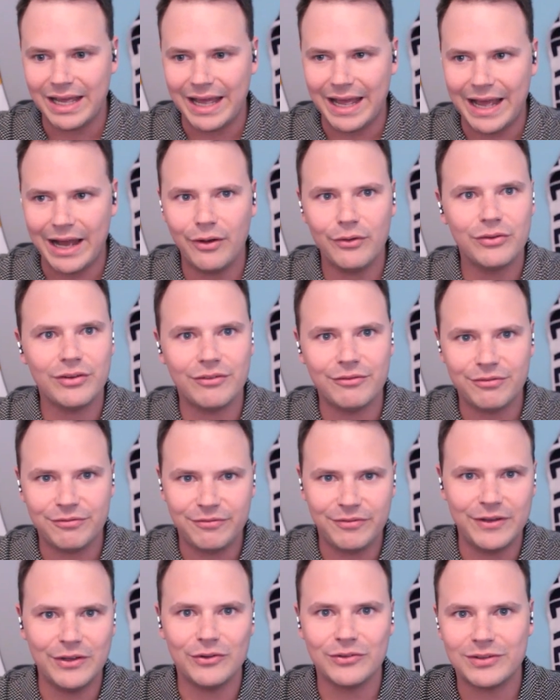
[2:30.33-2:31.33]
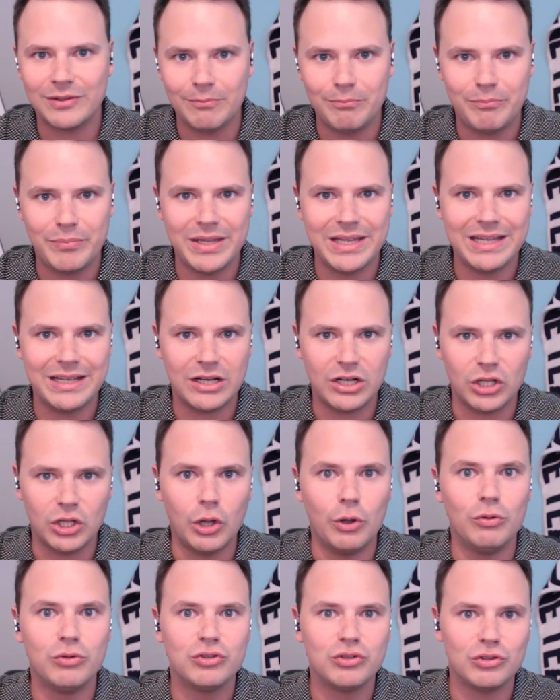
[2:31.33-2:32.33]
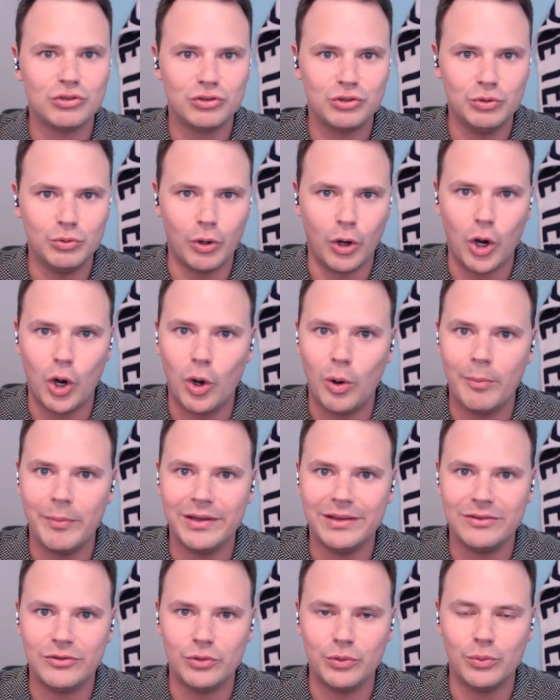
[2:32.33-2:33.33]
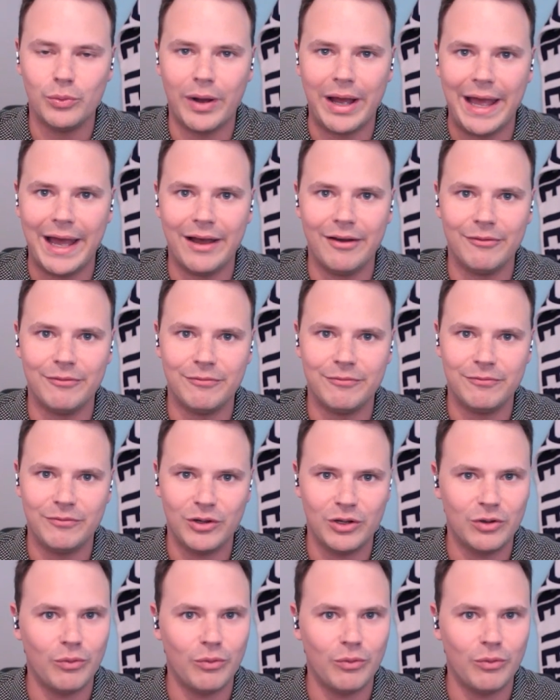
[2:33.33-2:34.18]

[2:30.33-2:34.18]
how does it feel to be closer to home and to have